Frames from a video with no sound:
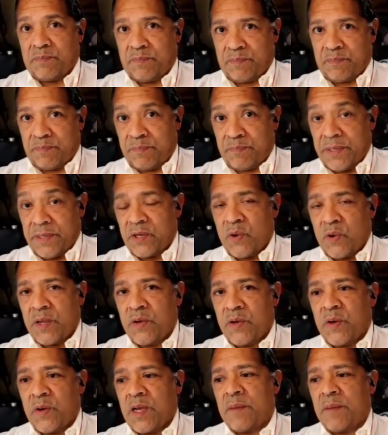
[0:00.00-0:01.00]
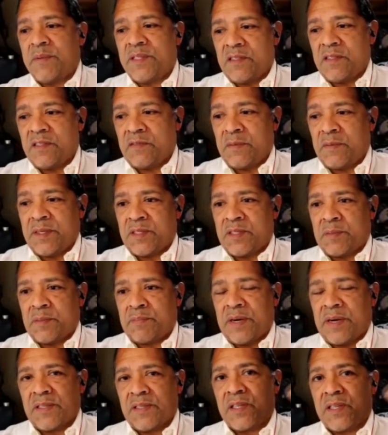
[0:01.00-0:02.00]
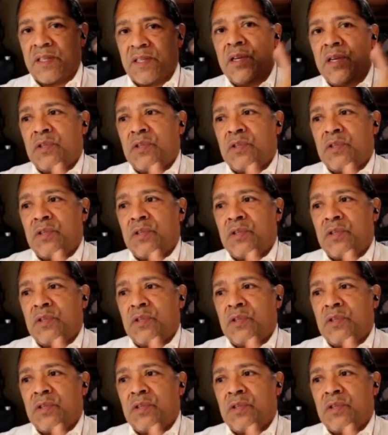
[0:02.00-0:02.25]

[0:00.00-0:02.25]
Bitcoin going up and silver being suppressed to